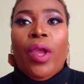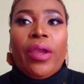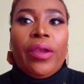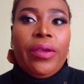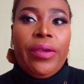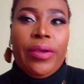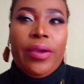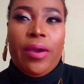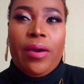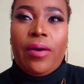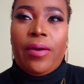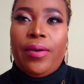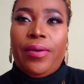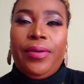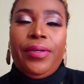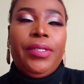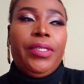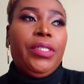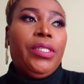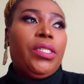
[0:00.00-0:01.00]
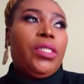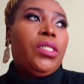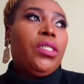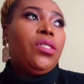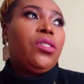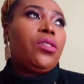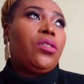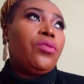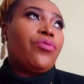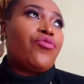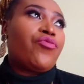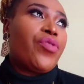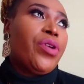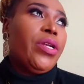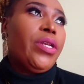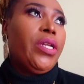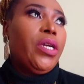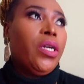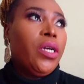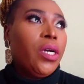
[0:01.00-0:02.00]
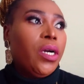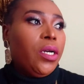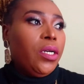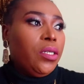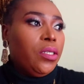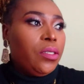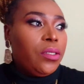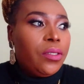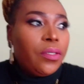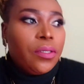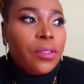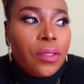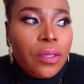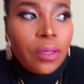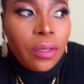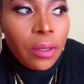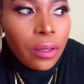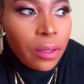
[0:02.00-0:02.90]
Yeah, it is raining, guys.